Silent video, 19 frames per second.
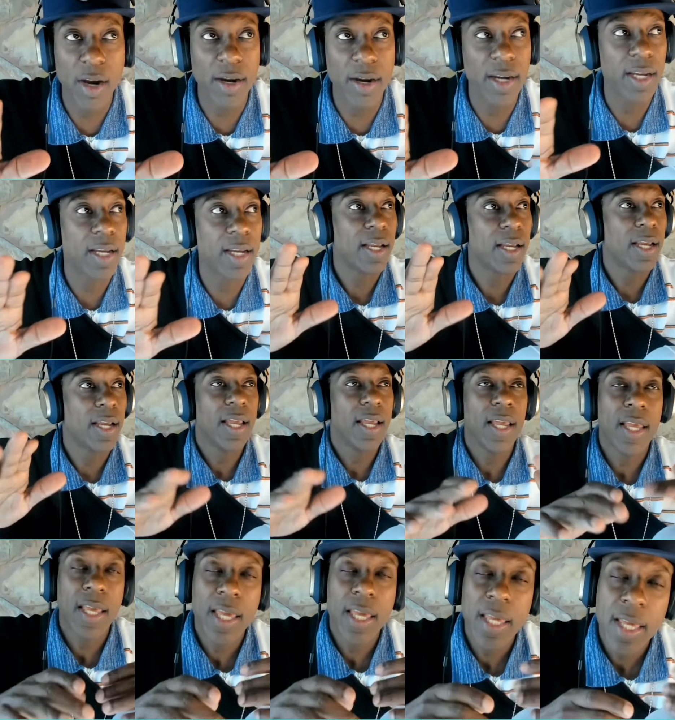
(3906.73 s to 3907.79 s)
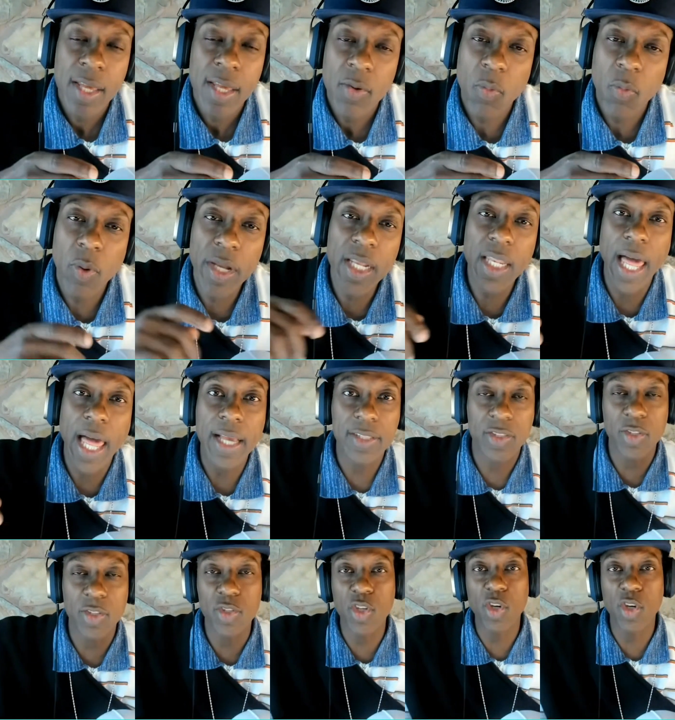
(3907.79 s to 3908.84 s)
sorry. What he likes
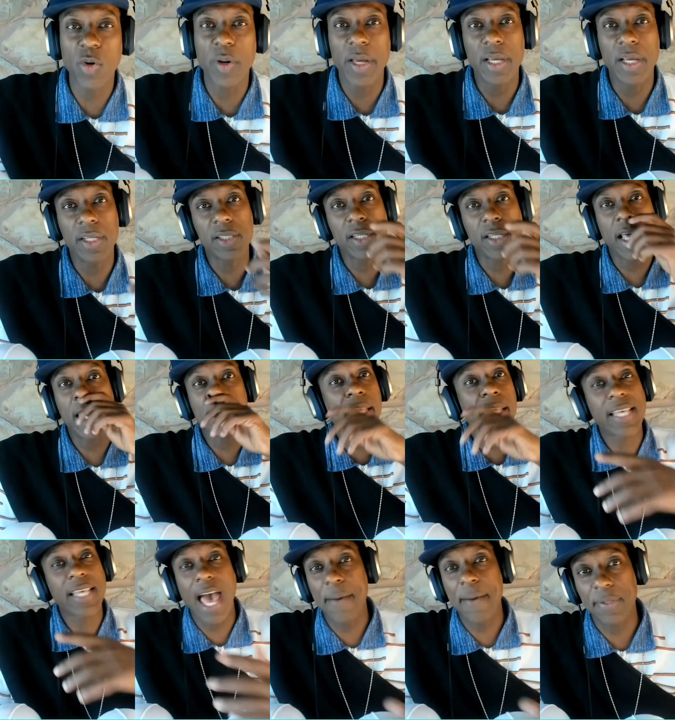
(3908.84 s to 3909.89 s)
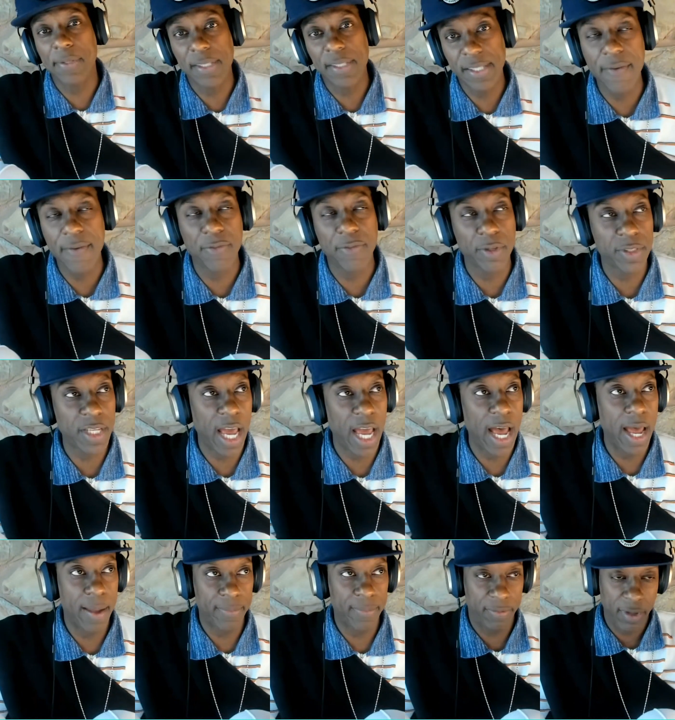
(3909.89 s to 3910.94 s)
to do is, and this happened several
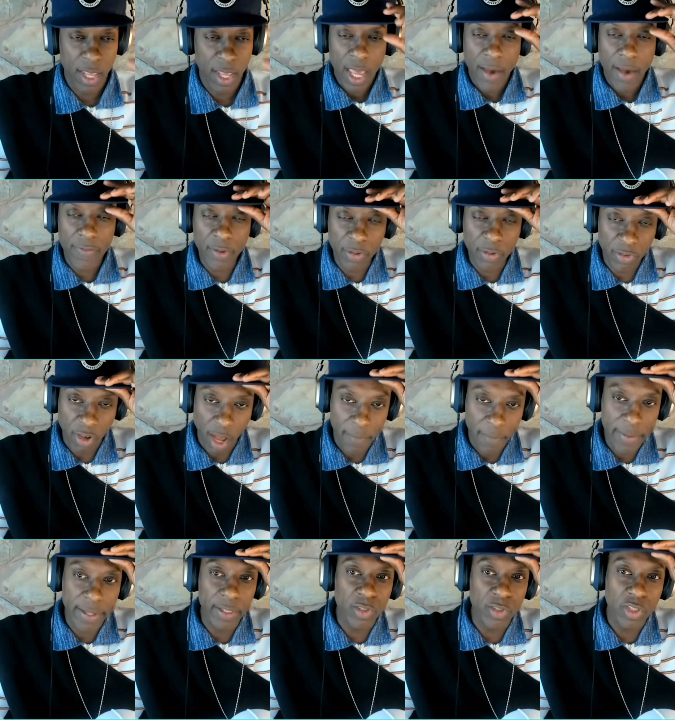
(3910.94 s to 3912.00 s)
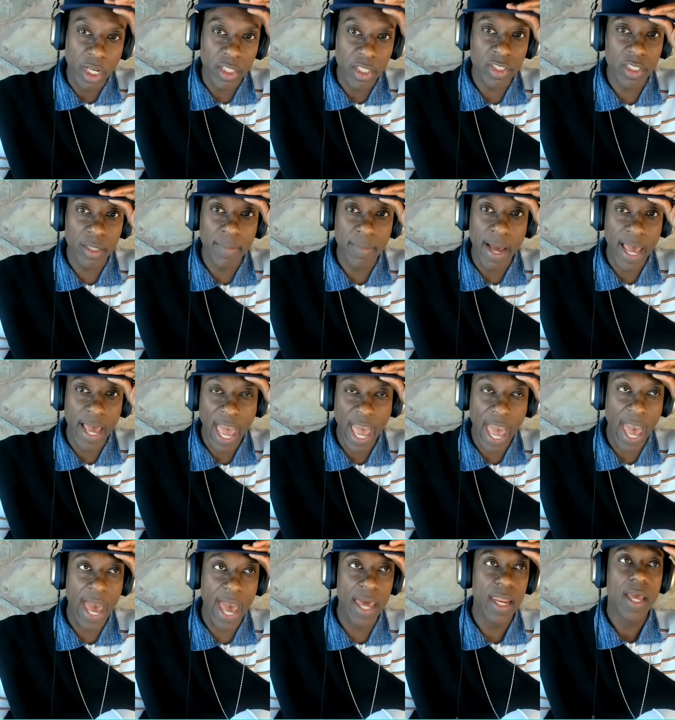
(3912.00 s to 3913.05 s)
times, if you saw me adjusting my
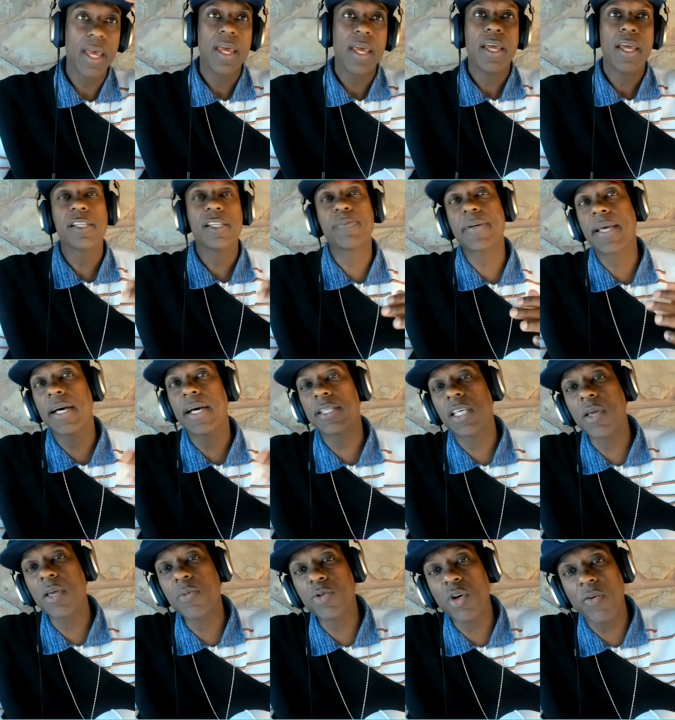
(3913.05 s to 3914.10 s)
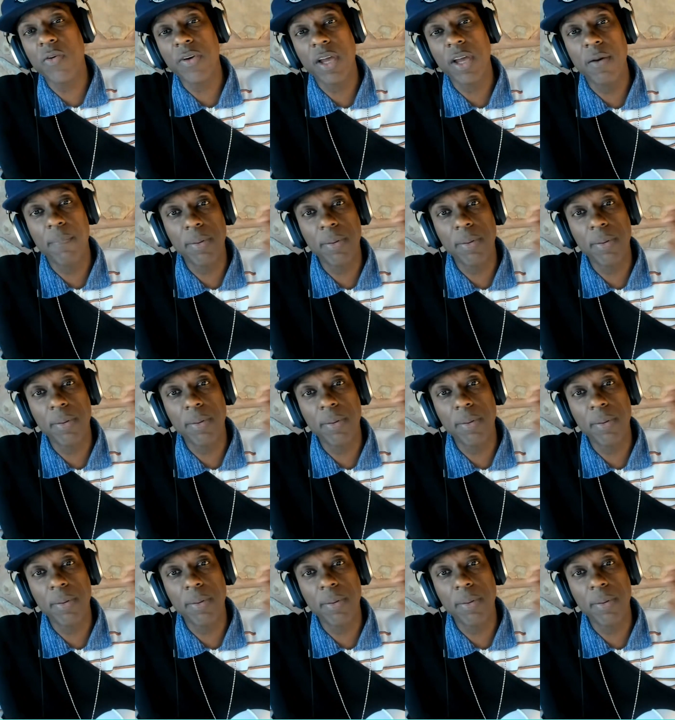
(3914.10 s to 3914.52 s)
hat, is because he was over here